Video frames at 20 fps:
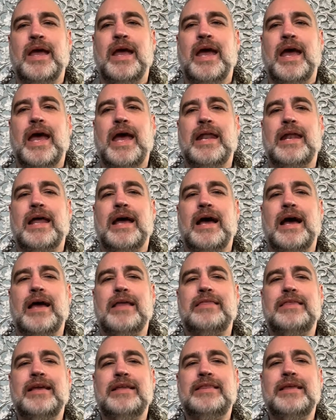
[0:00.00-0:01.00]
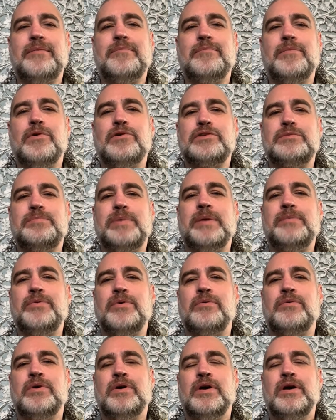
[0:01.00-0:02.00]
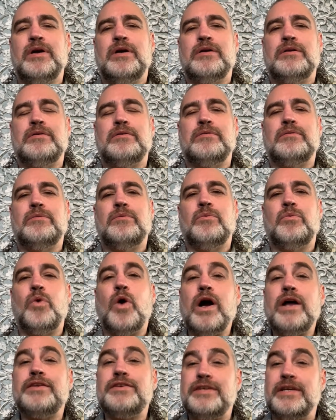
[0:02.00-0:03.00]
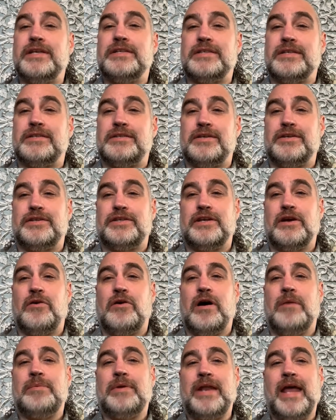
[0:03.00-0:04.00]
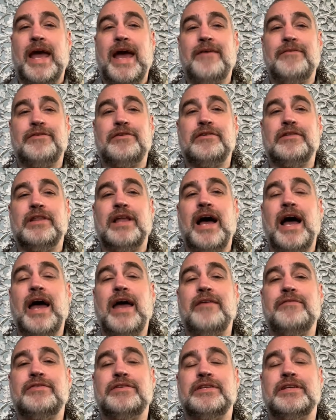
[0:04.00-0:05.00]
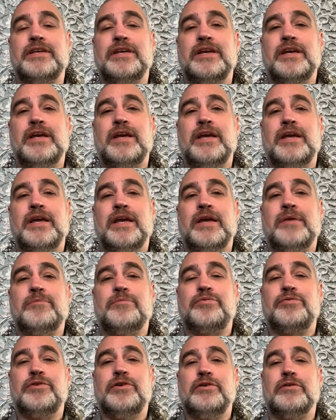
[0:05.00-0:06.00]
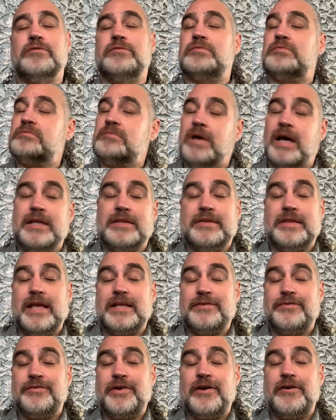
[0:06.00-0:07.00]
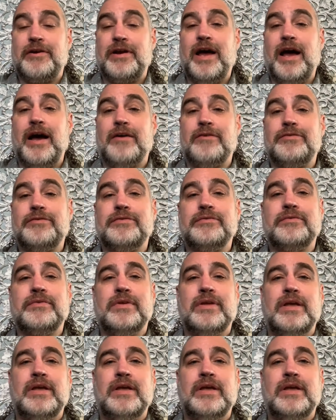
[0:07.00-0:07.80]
And I think that most people want Jesus to show up and have their lives improve. That's fair enough.